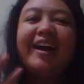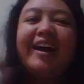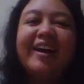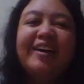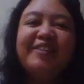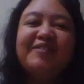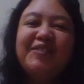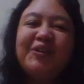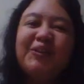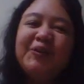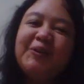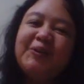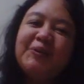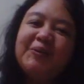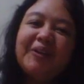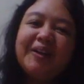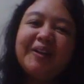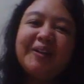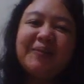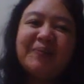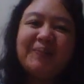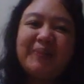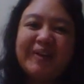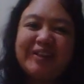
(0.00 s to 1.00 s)
Hi everyone,
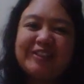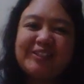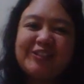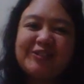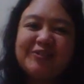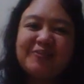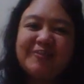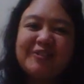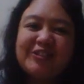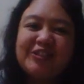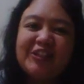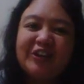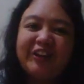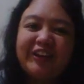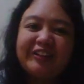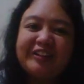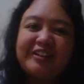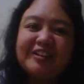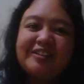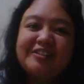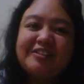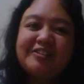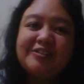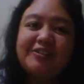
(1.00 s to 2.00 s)
welcome back to my
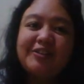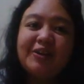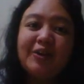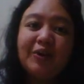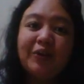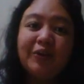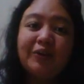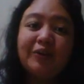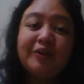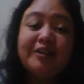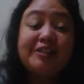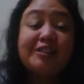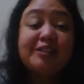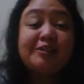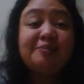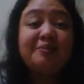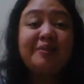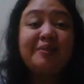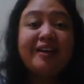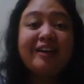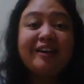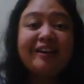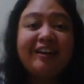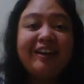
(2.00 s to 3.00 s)
channel. So it's
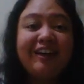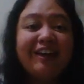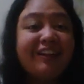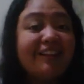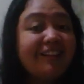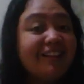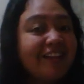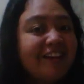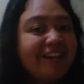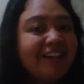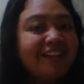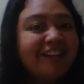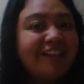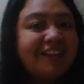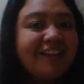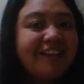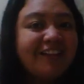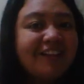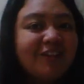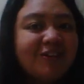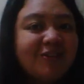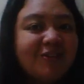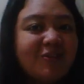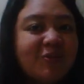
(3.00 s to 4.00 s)
me again,
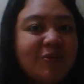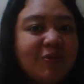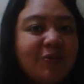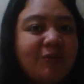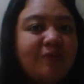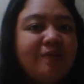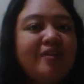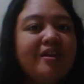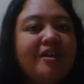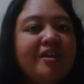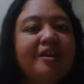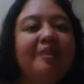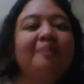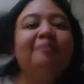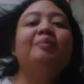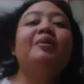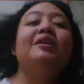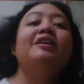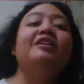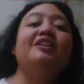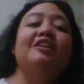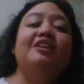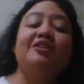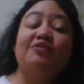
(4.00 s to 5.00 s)
Leilani Ho.
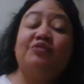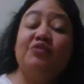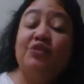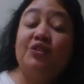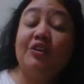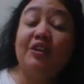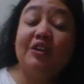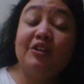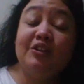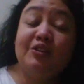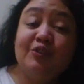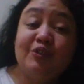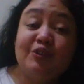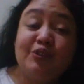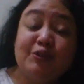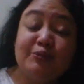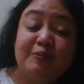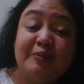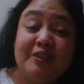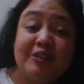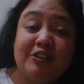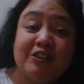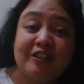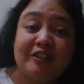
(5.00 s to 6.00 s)
But if you are new
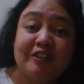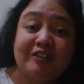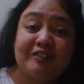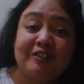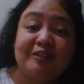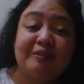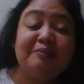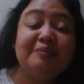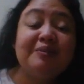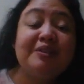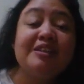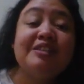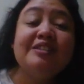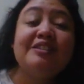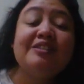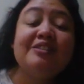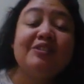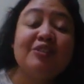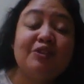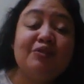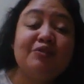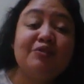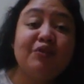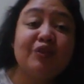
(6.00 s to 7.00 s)
to my channel, please
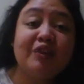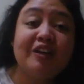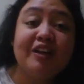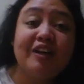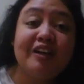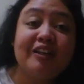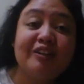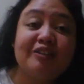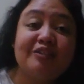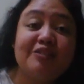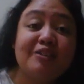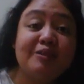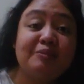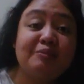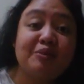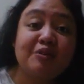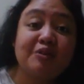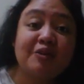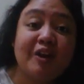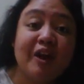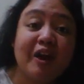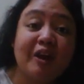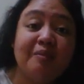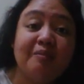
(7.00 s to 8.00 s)
don't forget to
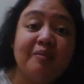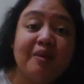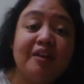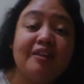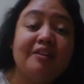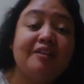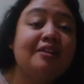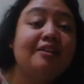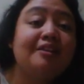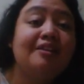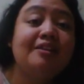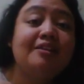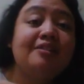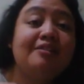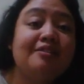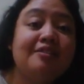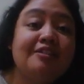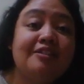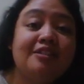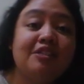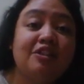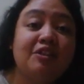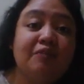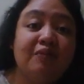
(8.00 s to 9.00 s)
subscribe and hit
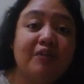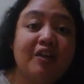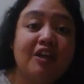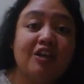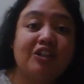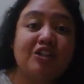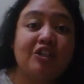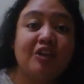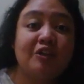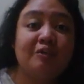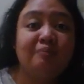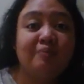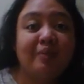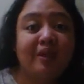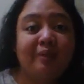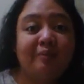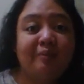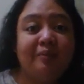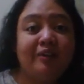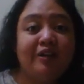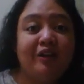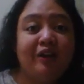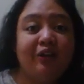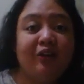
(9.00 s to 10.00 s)
the notification bell
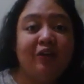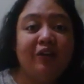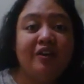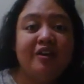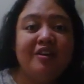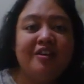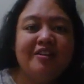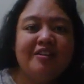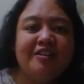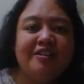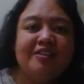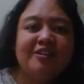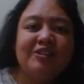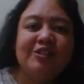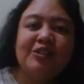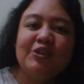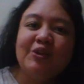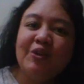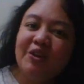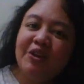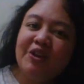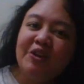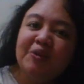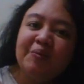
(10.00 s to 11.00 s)
below.
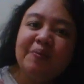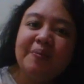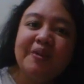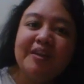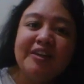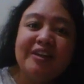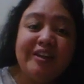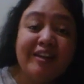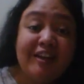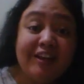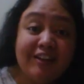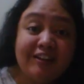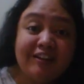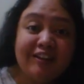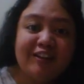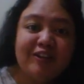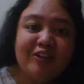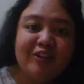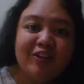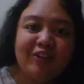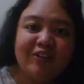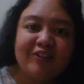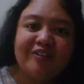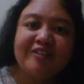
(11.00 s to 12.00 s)
So ano pang hinihintay
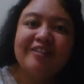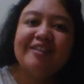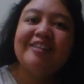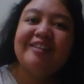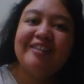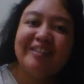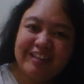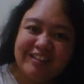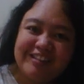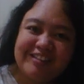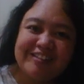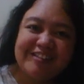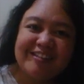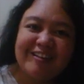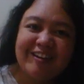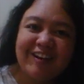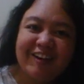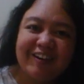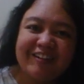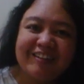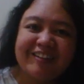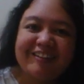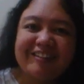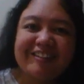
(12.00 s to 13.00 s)
nyo? Let's
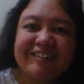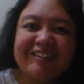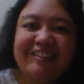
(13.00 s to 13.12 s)
start!